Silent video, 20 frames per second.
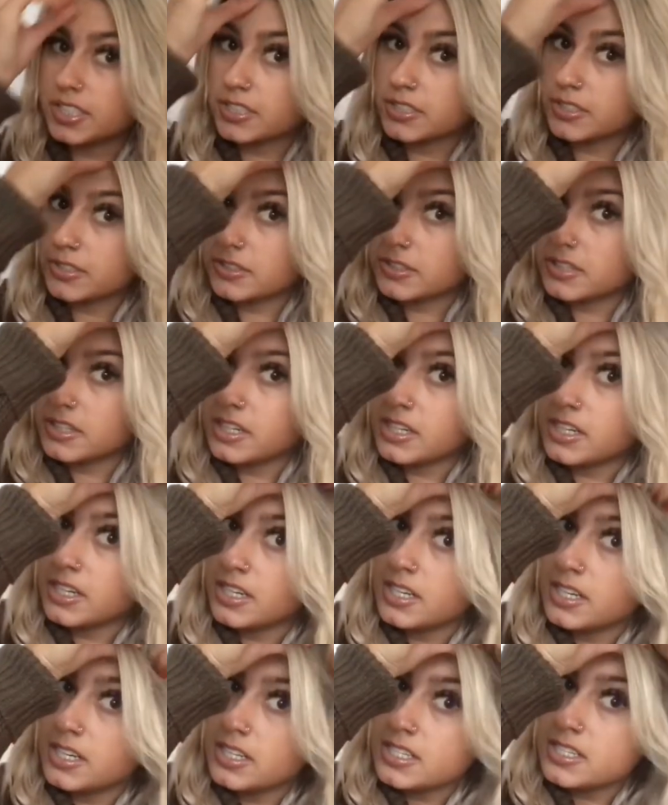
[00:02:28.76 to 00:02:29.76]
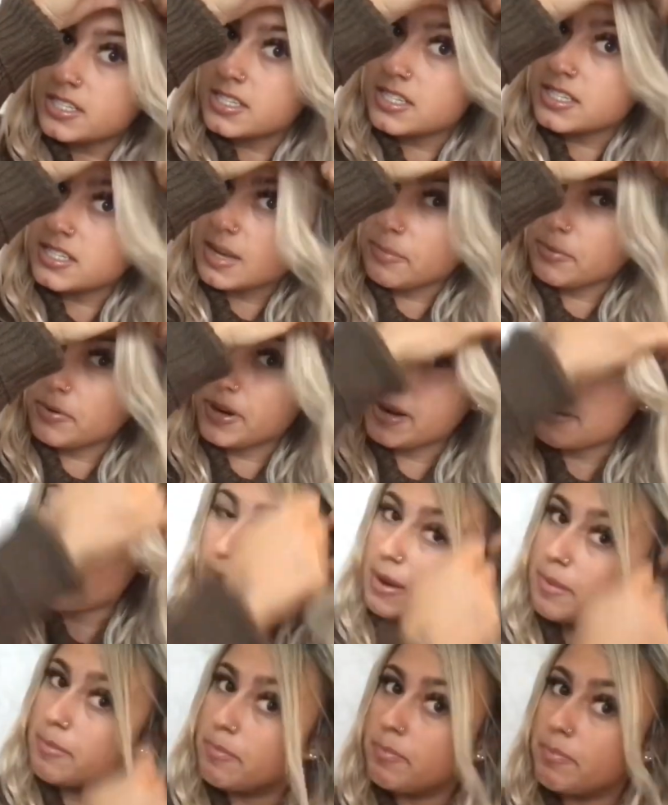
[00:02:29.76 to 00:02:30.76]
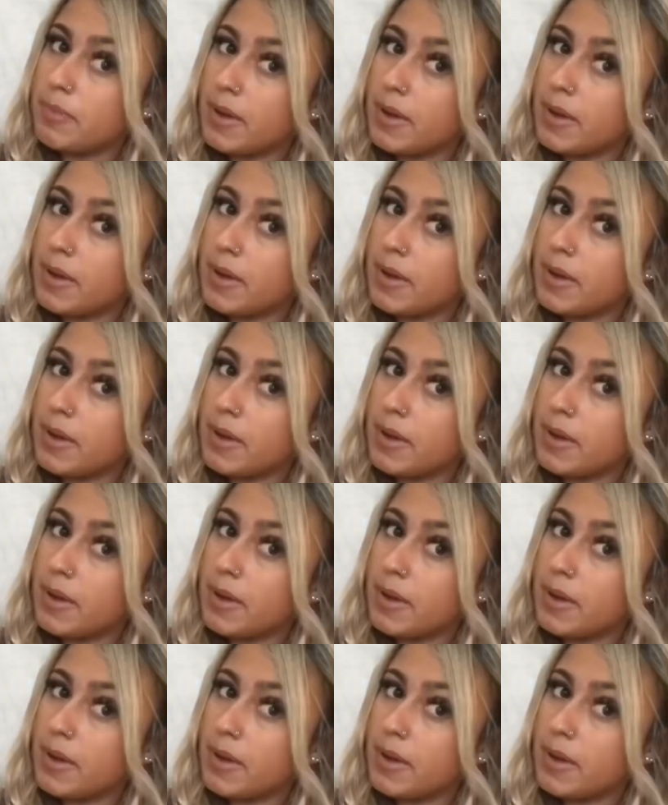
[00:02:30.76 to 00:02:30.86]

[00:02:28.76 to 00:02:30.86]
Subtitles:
to separate my